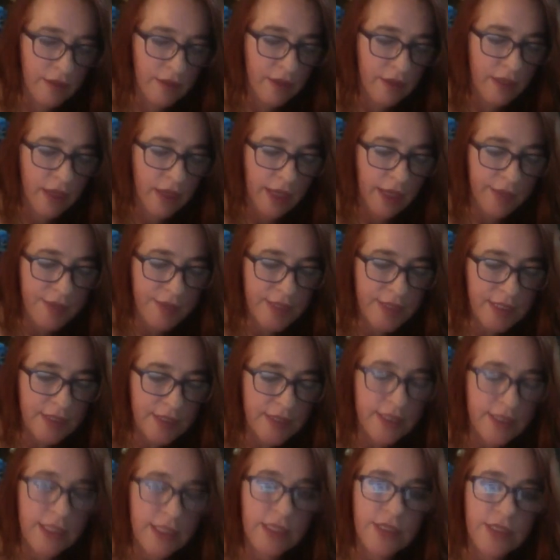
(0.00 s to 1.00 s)
I'm still
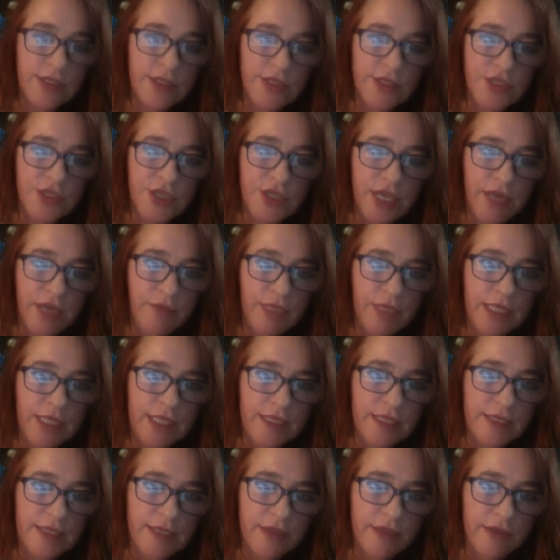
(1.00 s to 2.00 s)
seeing Shabbat and
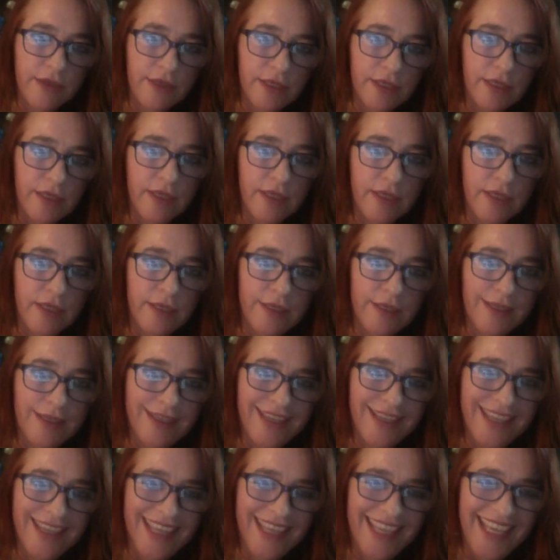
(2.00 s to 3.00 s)
Sarah.
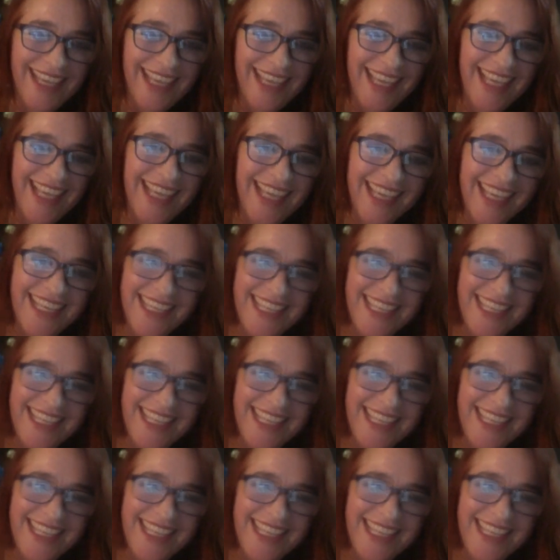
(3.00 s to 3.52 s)
All